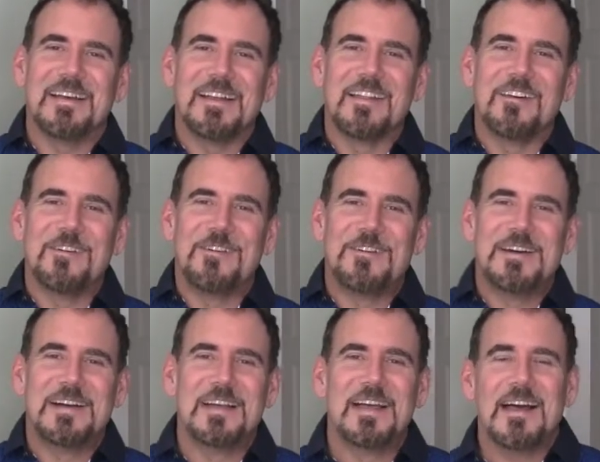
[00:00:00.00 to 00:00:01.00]

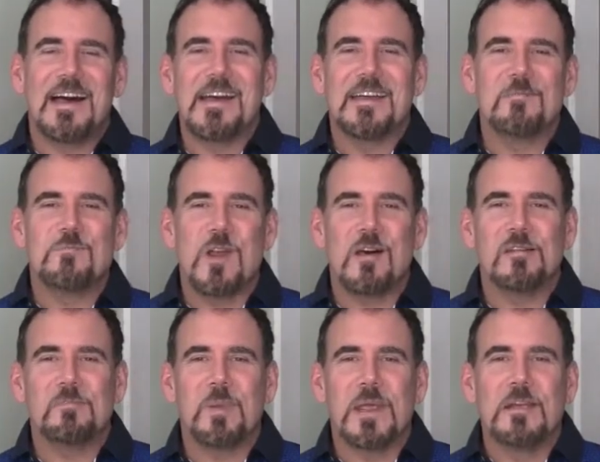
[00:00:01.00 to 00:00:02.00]
Hello, I am
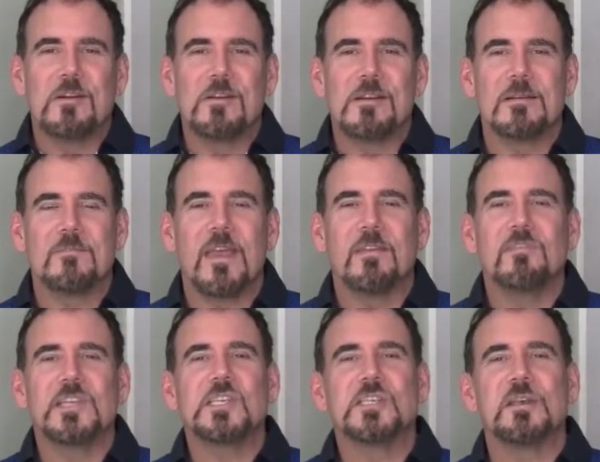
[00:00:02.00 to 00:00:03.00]
Ron Baker,
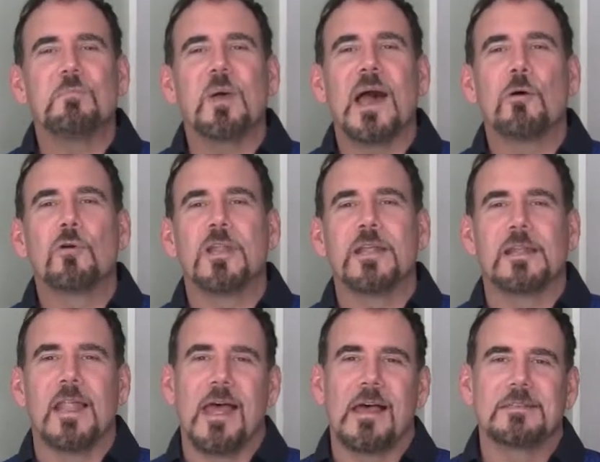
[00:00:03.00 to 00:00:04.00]
and this is Empowered
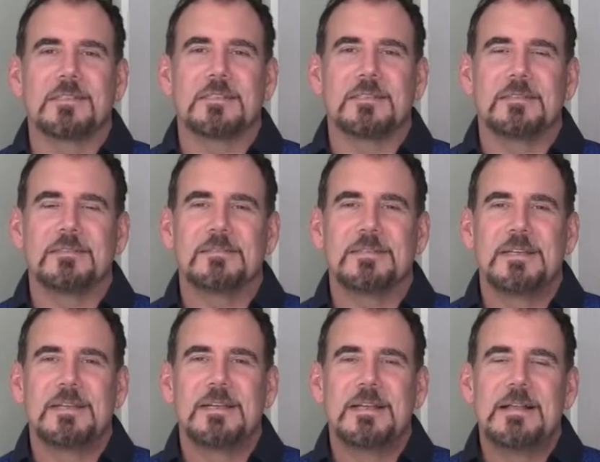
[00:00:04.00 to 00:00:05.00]
at Last.
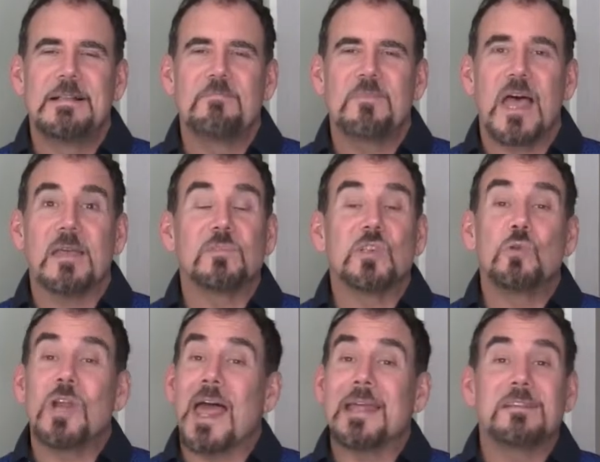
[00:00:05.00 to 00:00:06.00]
I am so
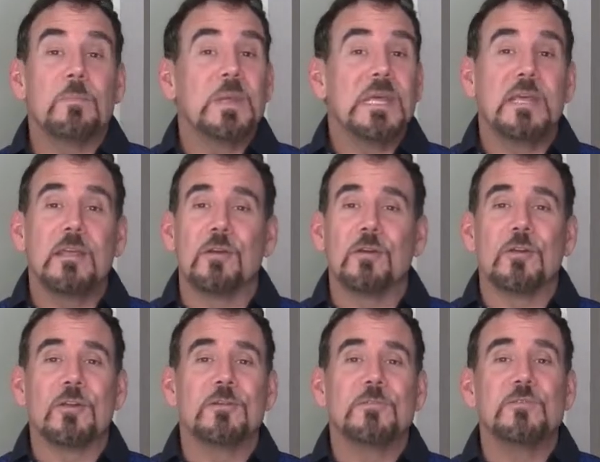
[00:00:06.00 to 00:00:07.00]
glad to be
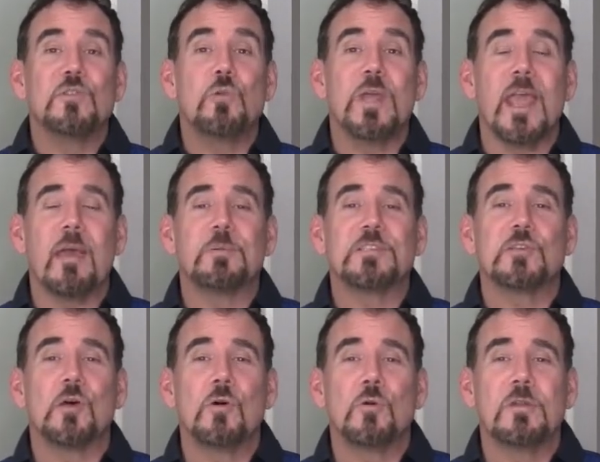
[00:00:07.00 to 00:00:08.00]
here doing
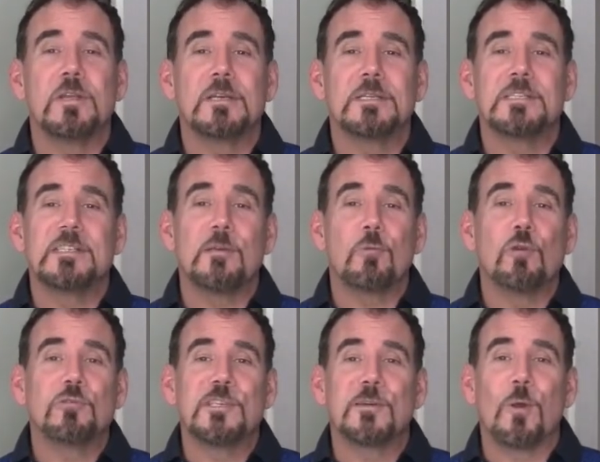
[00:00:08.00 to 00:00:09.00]
episode
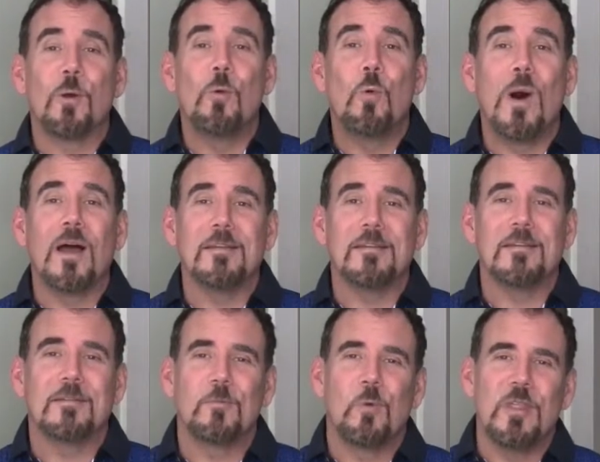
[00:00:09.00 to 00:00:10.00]

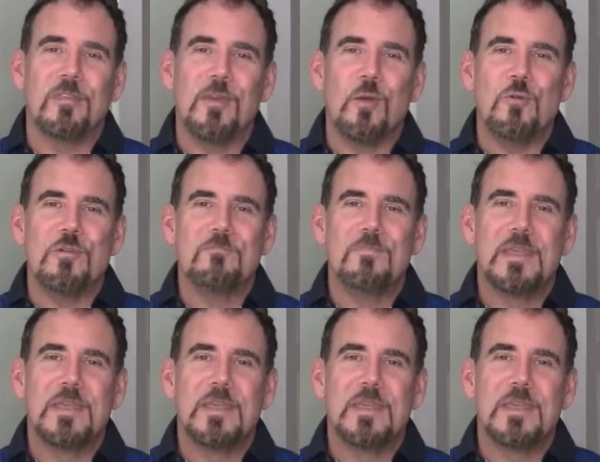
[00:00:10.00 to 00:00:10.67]
001 with you.